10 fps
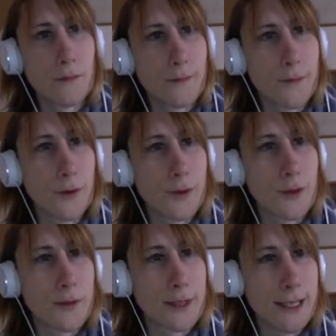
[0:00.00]
Of course,
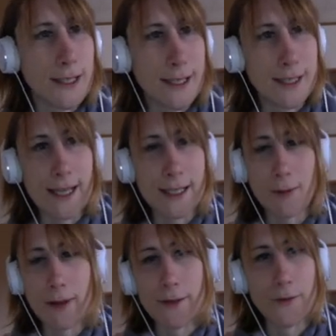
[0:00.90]
obviously, it takes
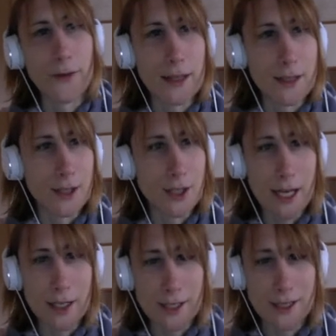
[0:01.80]
one little thing to change it.